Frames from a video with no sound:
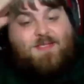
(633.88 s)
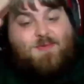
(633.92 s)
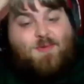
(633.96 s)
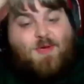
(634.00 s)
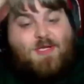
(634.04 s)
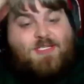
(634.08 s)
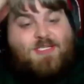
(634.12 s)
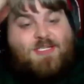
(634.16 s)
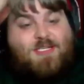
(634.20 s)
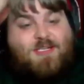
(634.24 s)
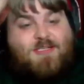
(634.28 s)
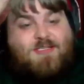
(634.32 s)
that's
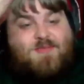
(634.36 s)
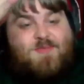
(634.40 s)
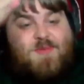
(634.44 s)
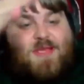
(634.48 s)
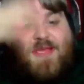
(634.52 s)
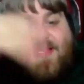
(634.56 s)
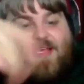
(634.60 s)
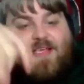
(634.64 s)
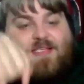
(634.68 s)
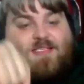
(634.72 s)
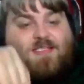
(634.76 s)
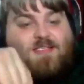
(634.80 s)
why she loves
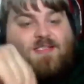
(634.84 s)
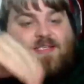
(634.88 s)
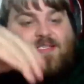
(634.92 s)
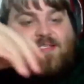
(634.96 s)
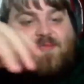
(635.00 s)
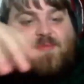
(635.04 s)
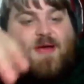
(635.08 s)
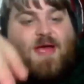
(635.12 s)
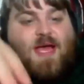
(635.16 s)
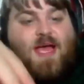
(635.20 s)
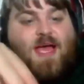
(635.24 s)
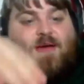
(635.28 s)
me. It's
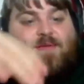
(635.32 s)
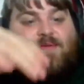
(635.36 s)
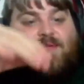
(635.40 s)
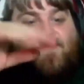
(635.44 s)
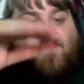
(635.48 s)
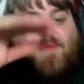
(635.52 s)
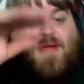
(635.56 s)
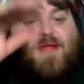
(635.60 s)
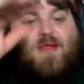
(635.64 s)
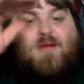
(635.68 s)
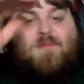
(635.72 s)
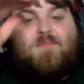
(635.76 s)
because my abs
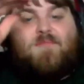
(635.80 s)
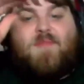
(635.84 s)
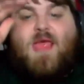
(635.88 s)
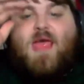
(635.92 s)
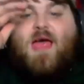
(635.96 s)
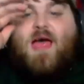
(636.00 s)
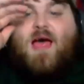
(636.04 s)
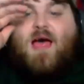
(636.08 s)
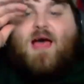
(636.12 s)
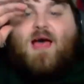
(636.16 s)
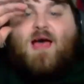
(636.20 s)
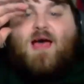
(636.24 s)
and beard.
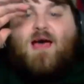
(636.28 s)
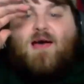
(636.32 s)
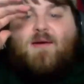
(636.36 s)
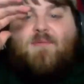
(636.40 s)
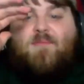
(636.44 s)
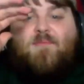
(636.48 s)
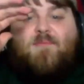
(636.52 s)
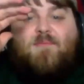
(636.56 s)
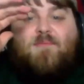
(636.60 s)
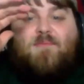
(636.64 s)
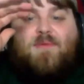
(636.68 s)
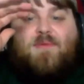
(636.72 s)
But
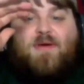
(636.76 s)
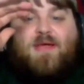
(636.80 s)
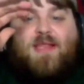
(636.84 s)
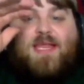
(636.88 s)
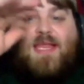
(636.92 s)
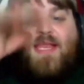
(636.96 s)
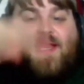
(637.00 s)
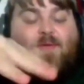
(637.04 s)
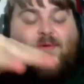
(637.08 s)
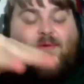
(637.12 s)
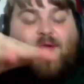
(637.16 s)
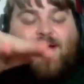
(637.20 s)

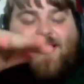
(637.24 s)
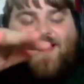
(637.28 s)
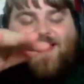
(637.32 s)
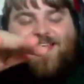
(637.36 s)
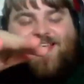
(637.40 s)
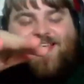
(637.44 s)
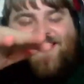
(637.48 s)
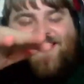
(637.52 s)
anyway.